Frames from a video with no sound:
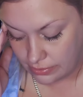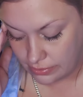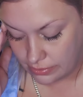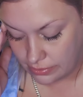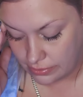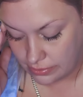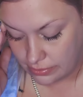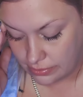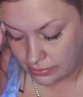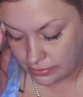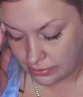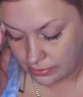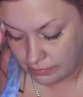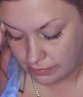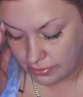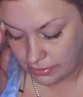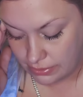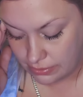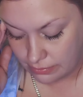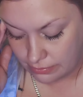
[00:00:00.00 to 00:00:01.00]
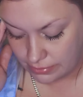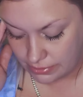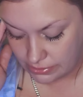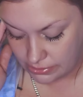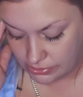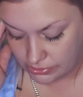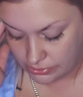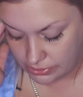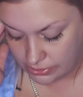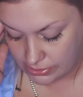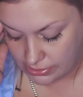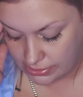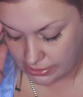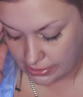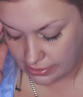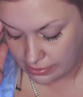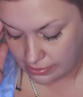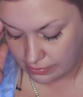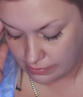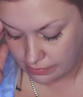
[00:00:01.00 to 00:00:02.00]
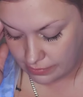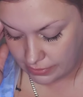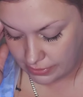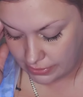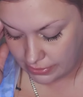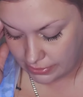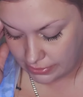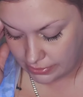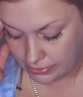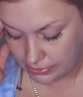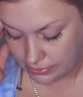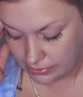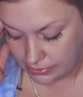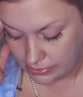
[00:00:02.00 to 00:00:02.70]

or could be a little bit stressed out, but